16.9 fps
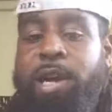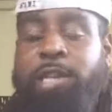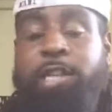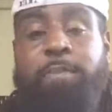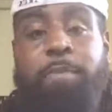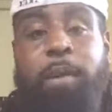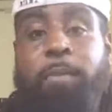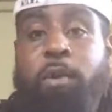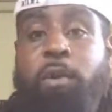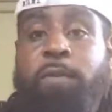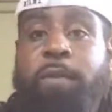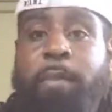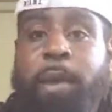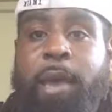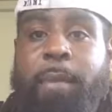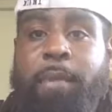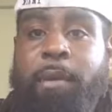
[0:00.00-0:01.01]
Just been
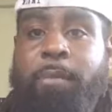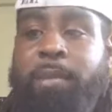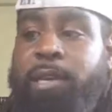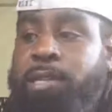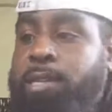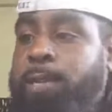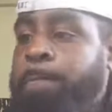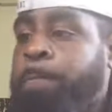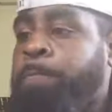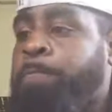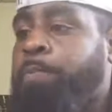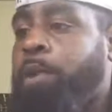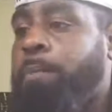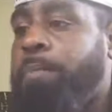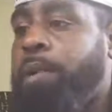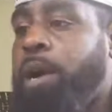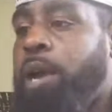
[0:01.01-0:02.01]
moving, man. Been busy.
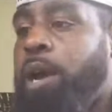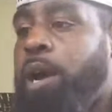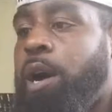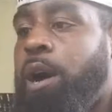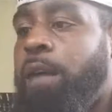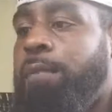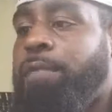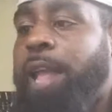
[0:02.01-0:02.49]
But